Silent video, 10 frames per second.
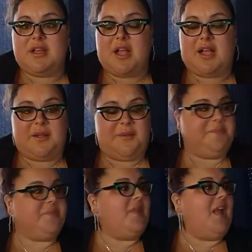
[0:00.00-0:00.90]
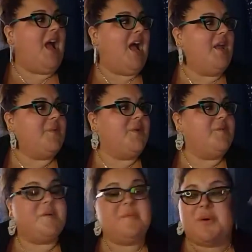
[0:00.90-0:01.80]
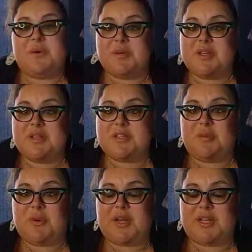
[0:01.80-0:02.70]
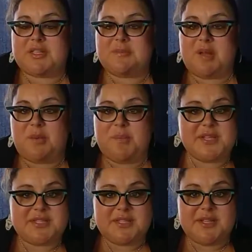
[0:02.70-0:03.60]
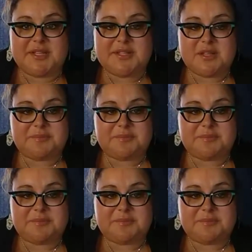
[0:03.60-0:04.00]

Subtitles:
I would promote supporting small businesses